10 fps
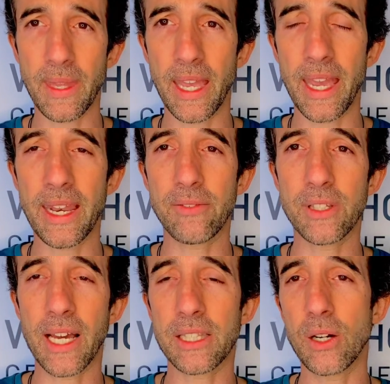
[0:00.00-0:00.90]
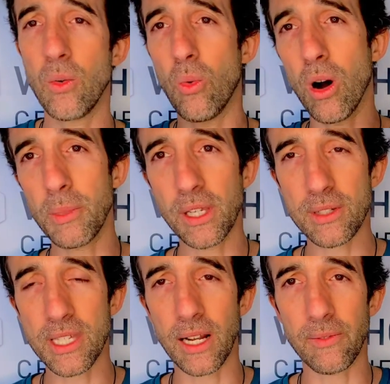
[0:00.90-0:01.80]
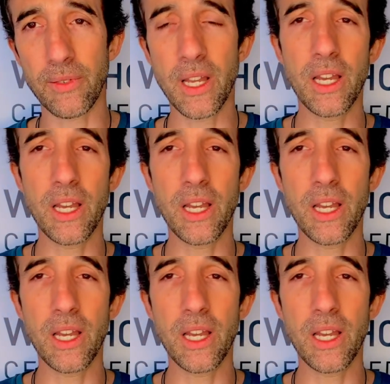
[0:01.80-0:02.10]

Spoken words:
and after that warming yourself,